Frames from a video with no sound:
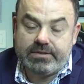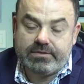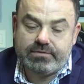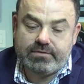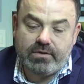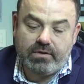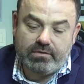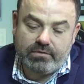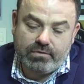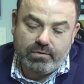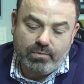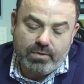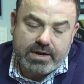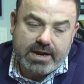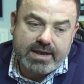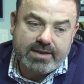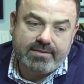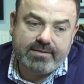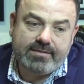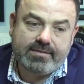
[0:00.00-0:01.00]
So what
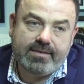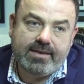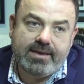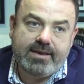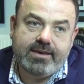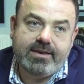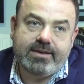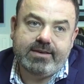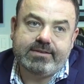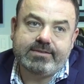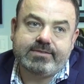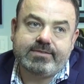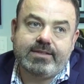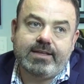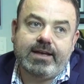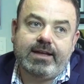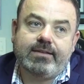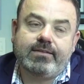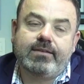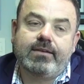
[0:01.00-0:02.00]
I see is
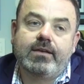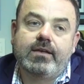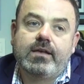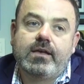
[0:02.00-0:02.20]
that